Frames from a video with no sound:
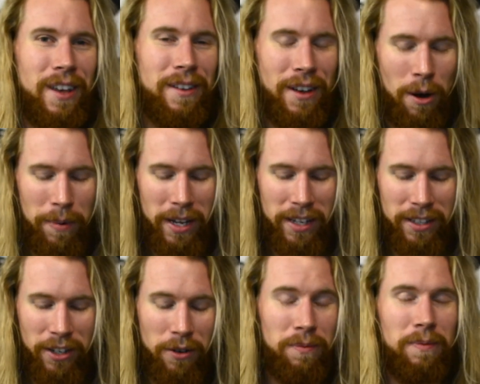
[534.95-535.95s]
helping us,
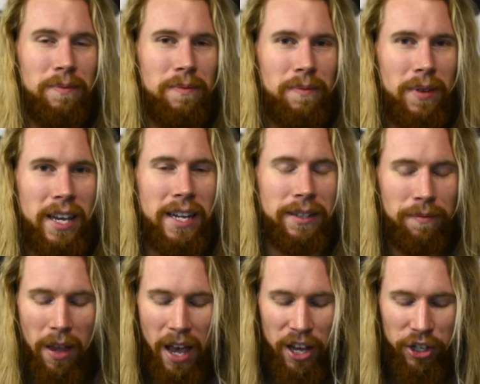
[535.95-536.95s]
eat.
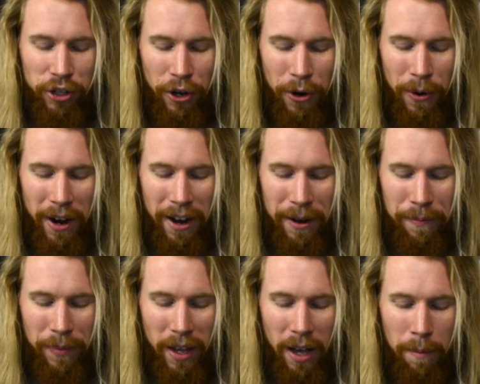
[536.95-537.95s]
So,
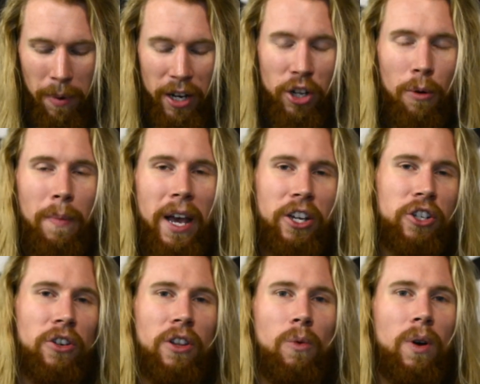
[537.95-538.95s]
but make
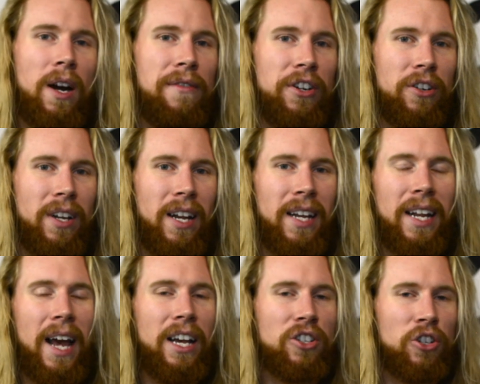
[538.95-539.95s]
sure that whatever you're getting, it
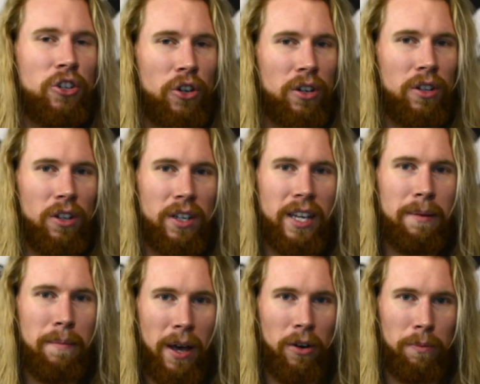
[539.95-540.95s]
has good-looking
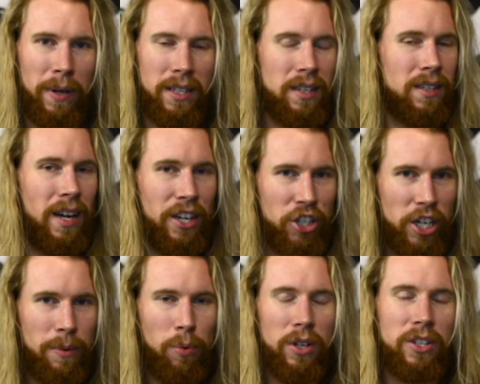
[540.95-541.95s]
metal pieces, not
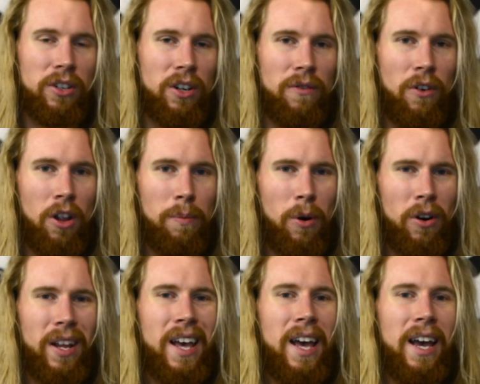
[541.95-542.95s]
cheap ones that are going to fall
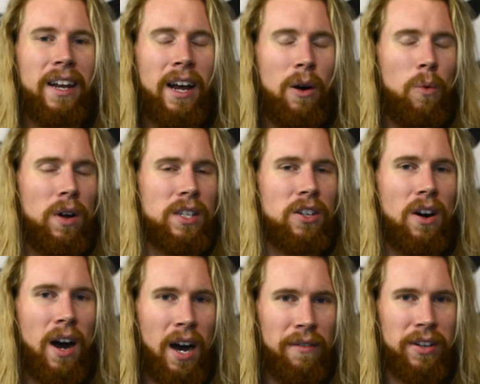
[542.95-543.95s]
apart, and not ones that are
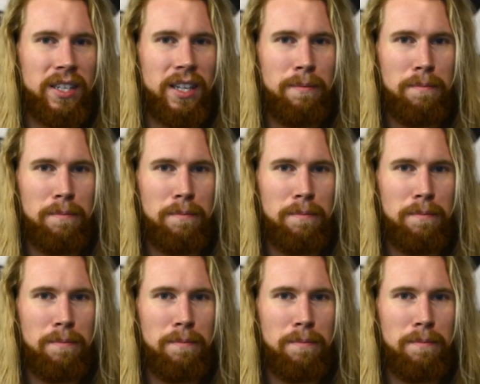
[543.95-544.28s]
obviously